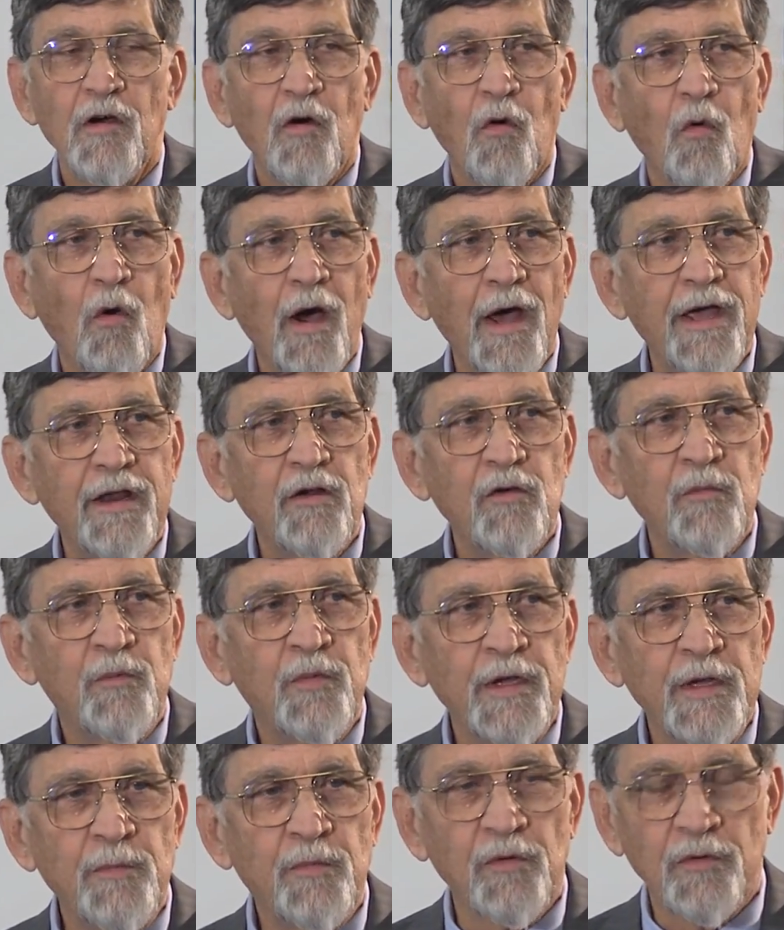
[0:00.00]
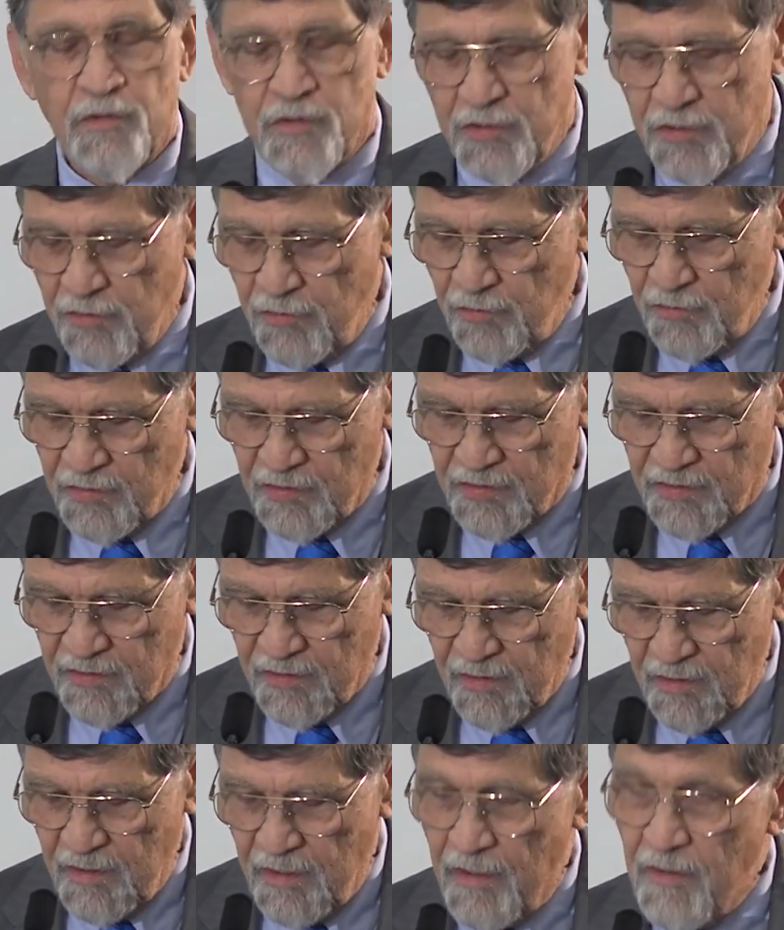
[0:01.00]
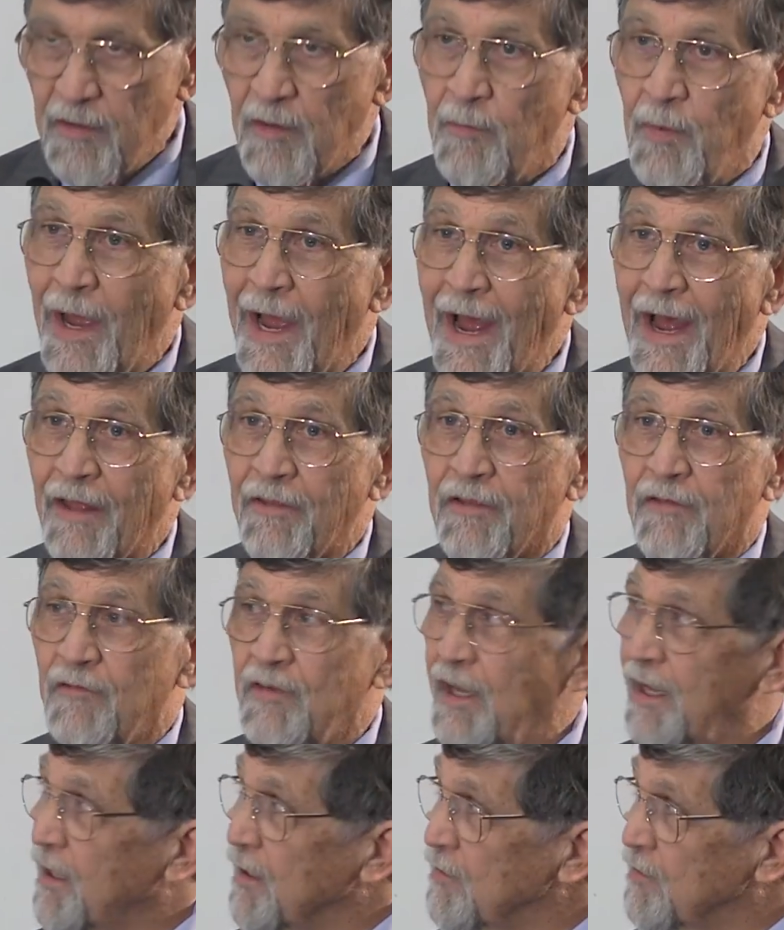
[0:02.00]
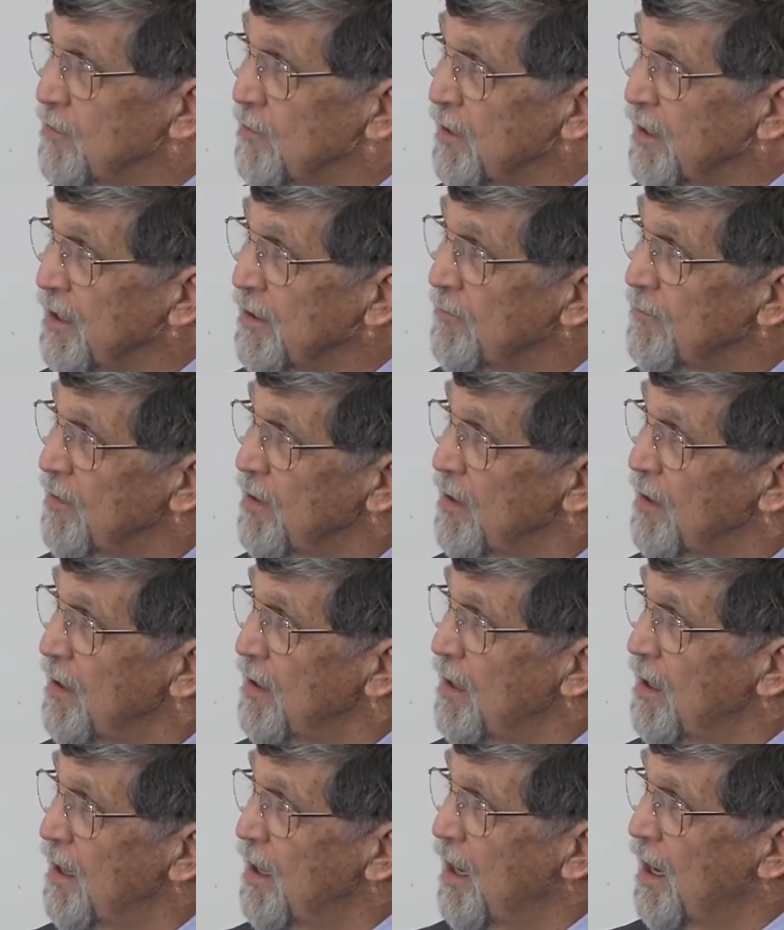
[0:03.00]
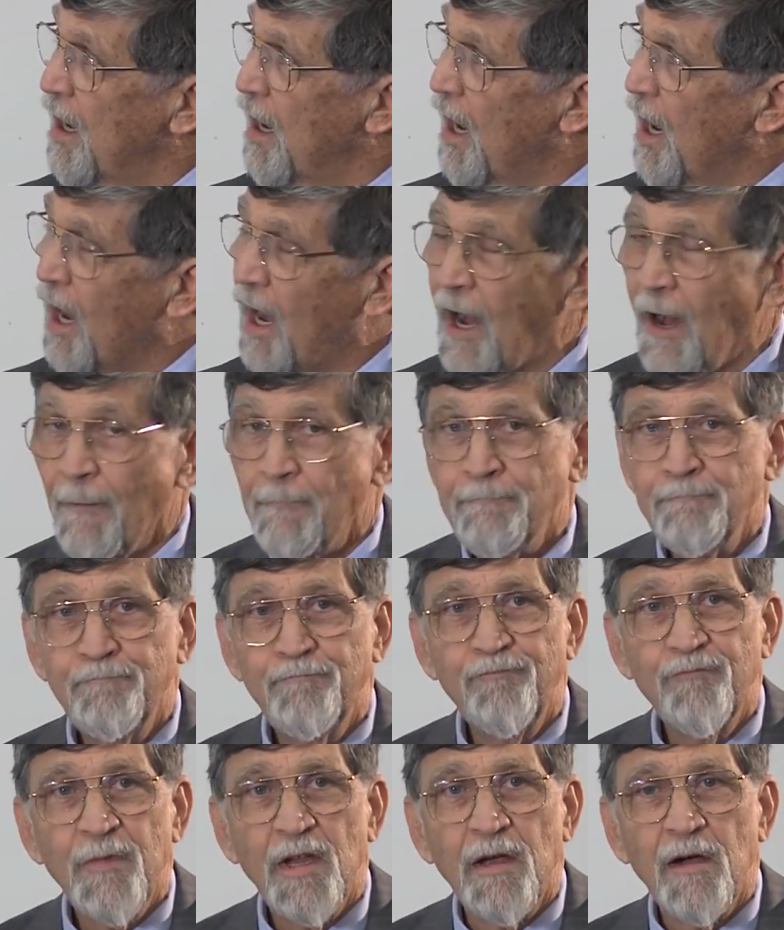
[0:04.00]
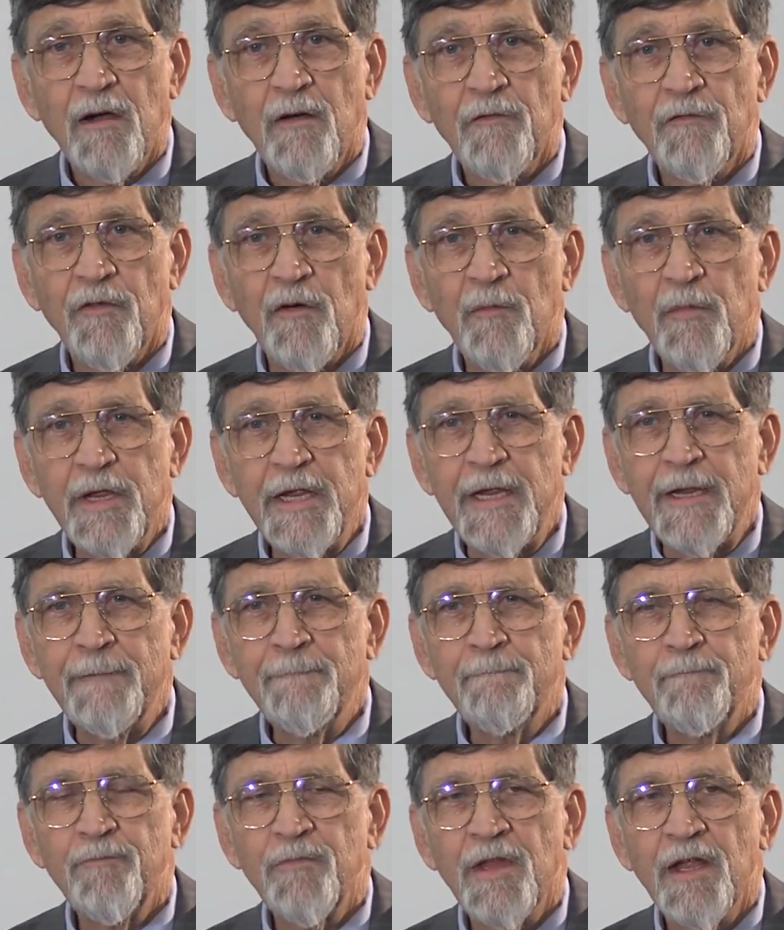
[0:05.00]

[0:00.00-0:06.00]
why do people choose the path of dentistry? Um, for me,